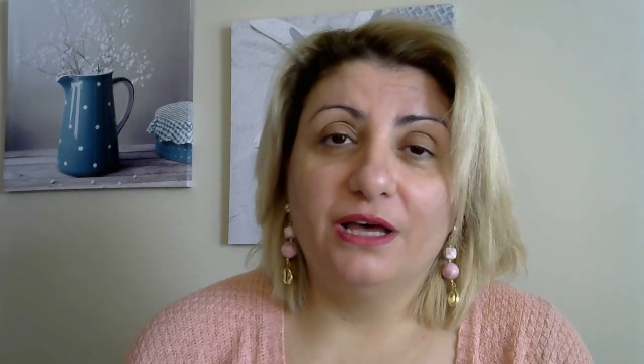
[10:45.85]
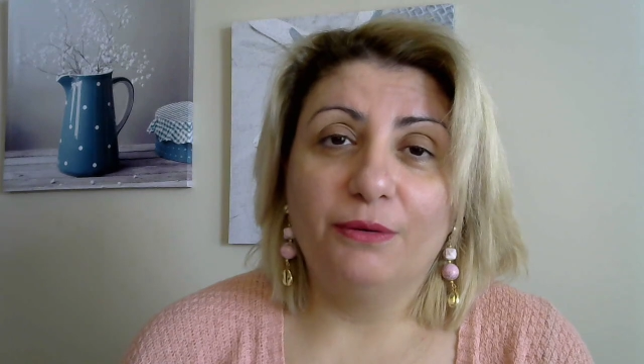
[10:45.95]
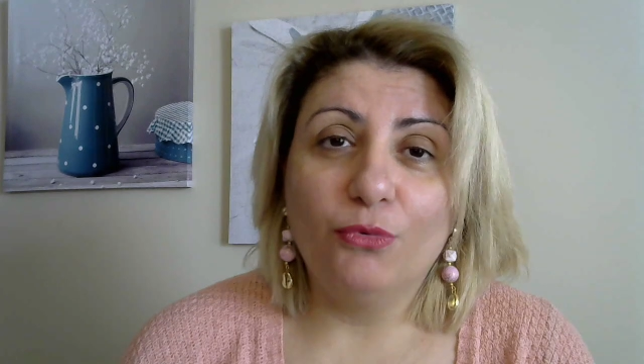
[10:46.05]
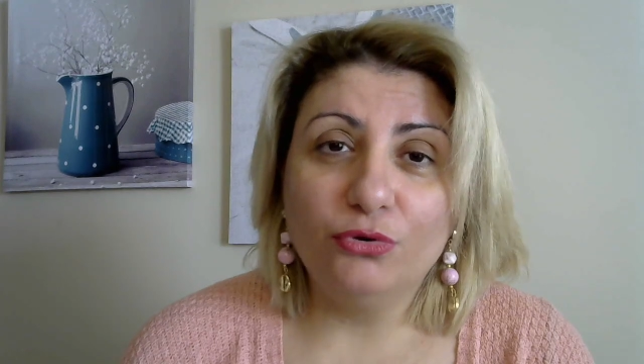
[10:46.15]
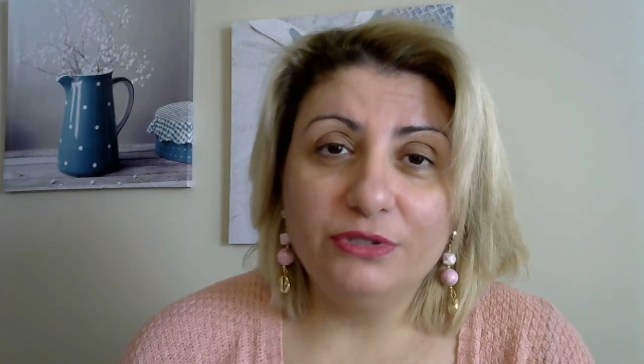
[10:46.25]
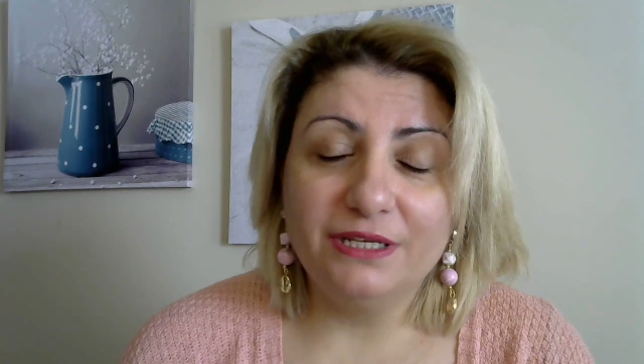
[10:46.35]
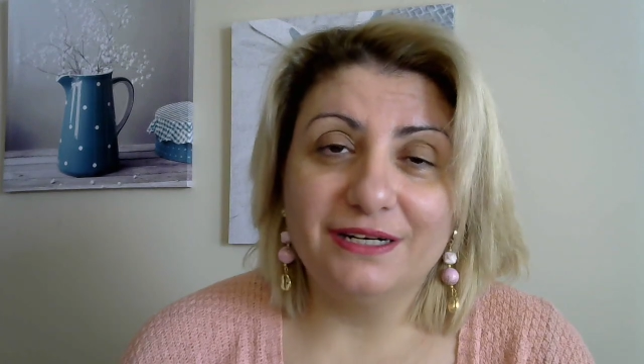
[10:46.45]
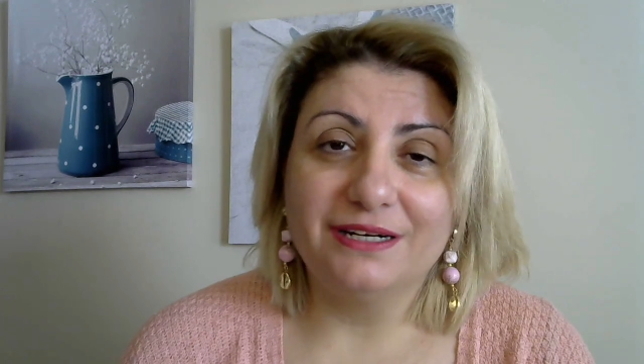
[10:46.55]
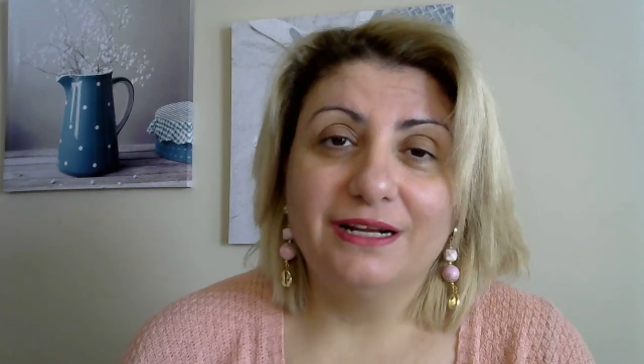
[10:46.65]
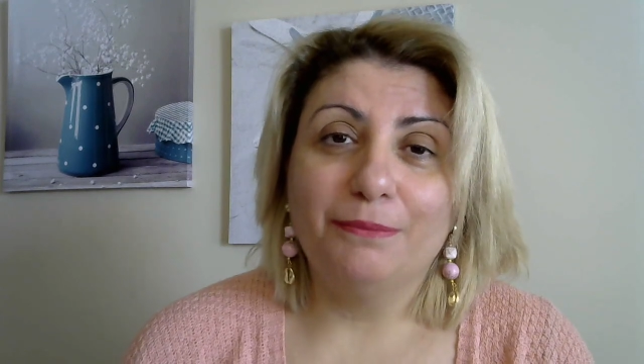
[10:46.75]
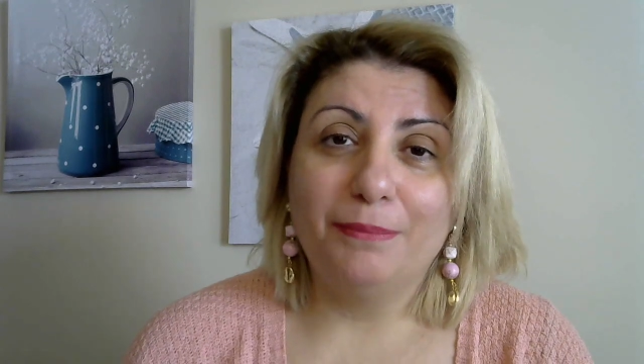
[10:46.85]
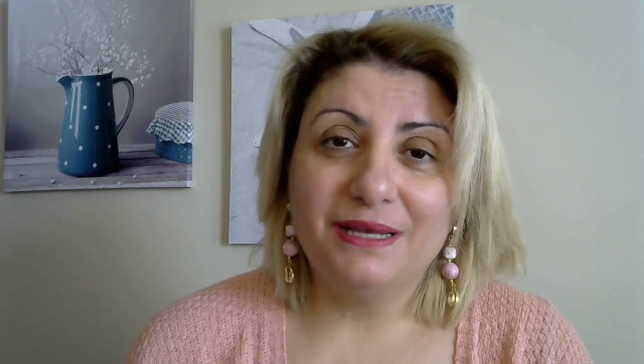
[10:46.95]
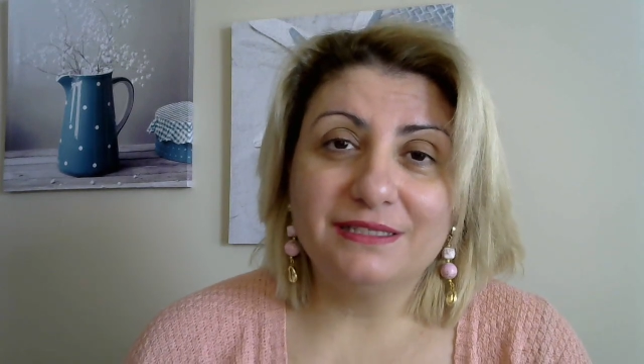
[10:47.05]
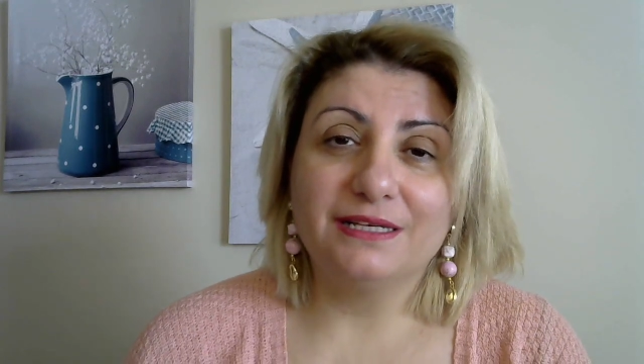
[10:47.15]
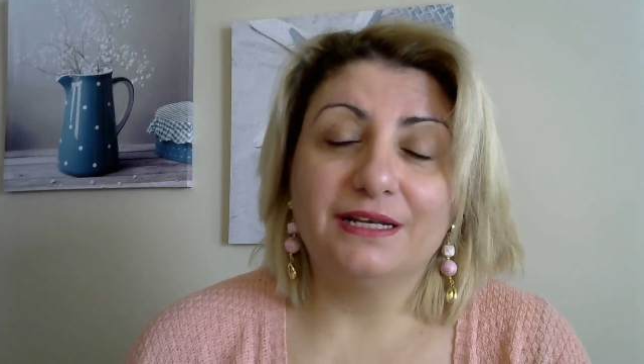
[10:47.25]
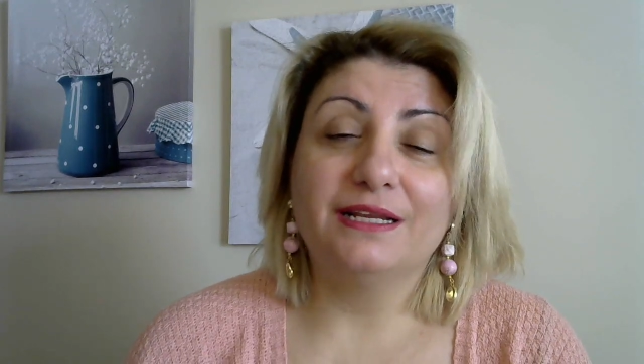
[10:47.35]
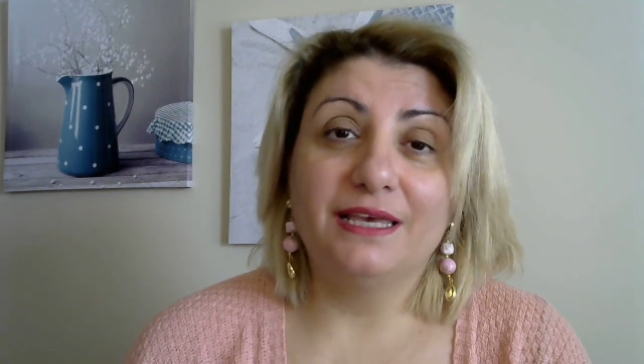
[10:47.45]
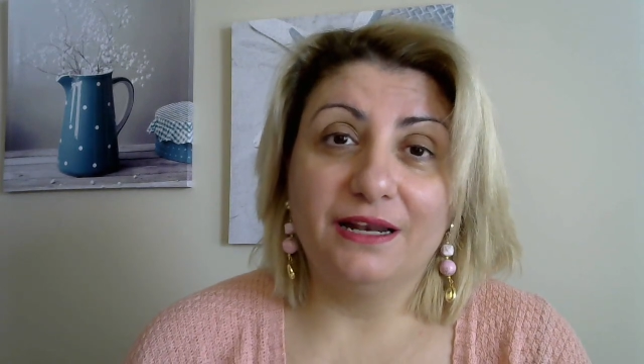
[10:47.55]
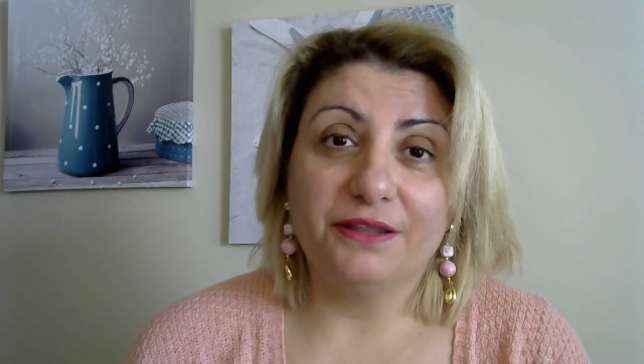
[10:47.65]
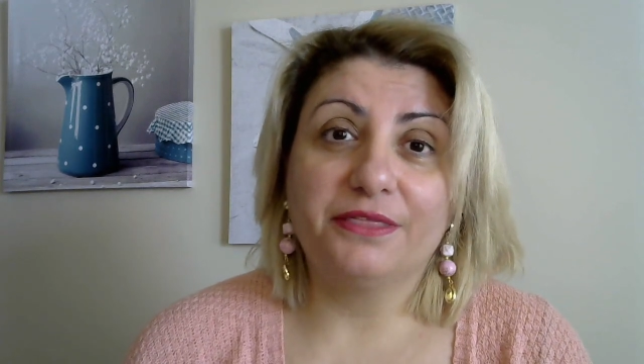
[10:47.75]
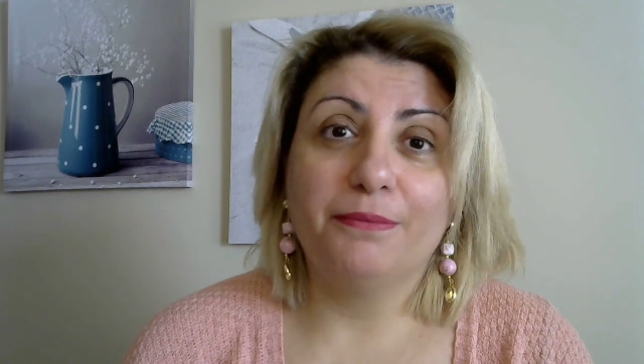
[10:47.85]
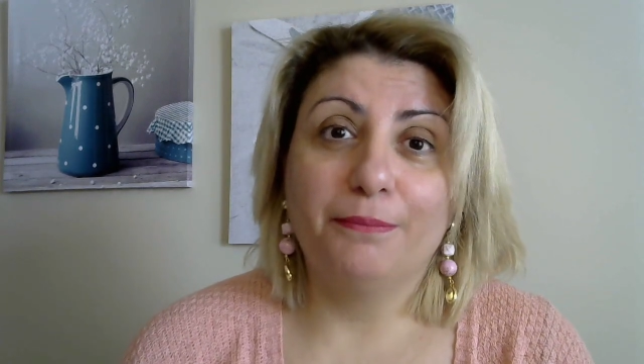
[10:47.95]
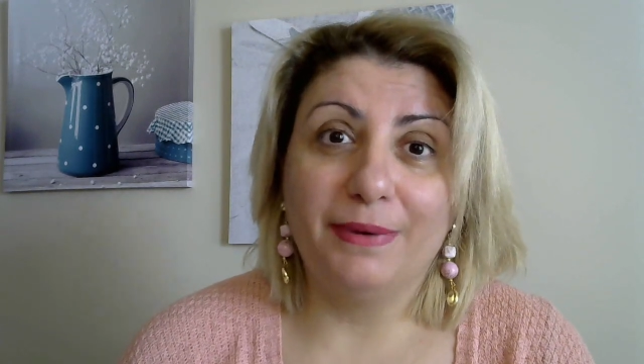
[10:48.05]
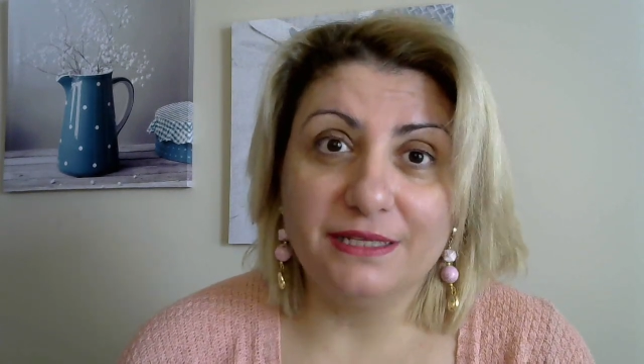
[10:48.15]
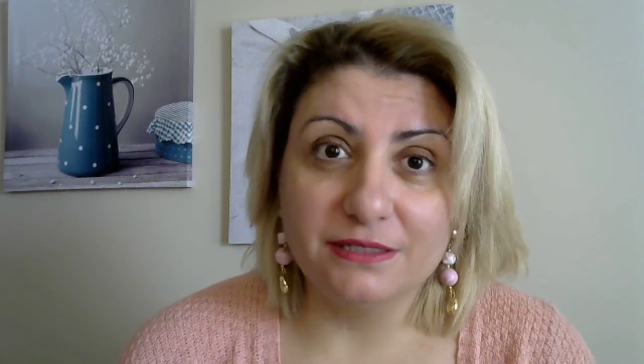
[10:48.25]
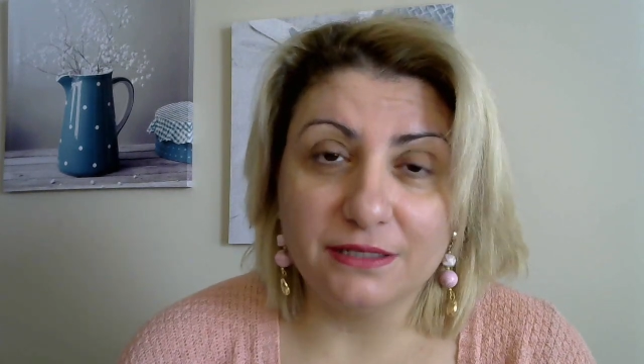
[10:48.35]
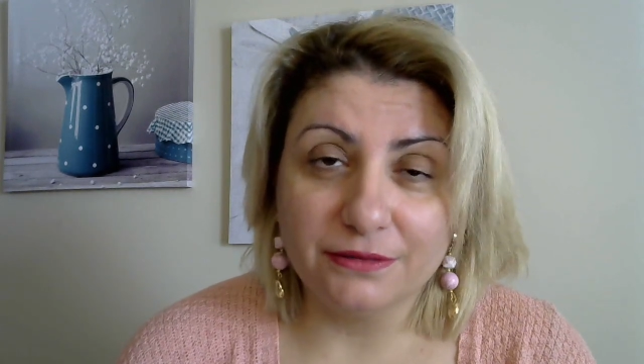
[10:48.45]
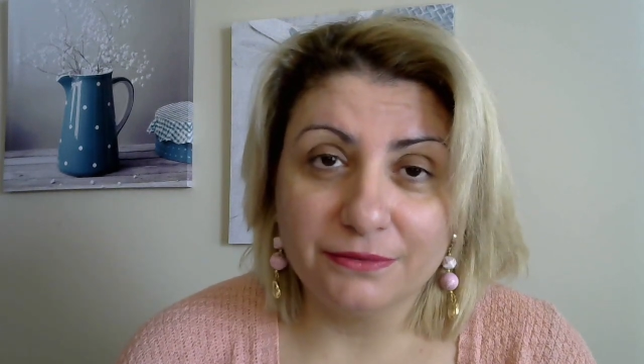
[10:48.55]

modern mental health medicine.